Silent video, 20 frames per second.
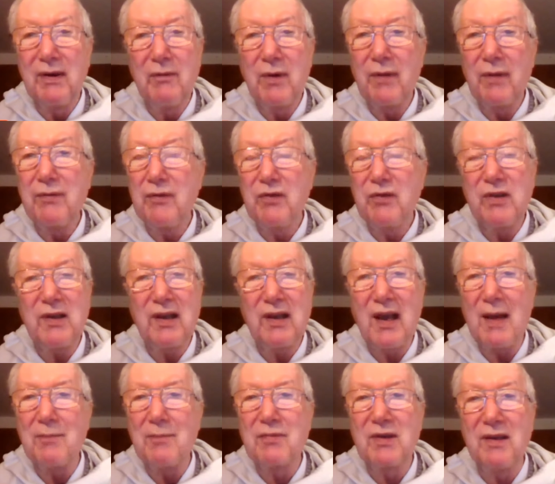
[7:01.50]
in refugee
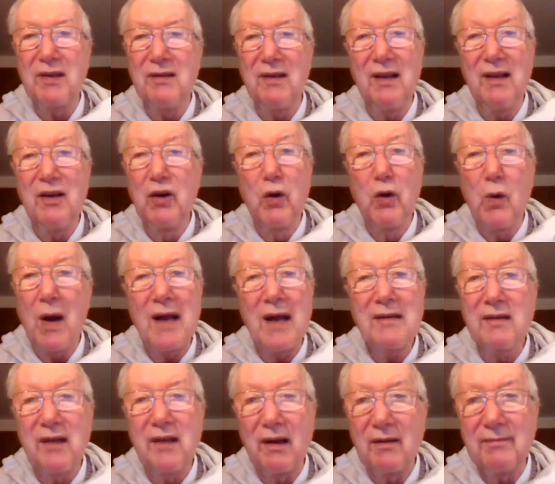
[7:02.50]
camps in
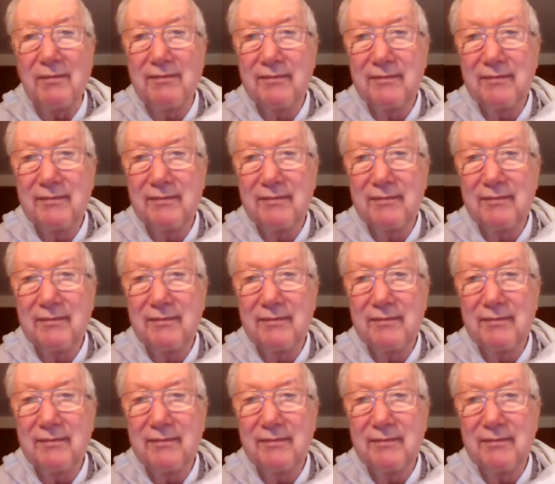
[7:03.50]
Rwanda,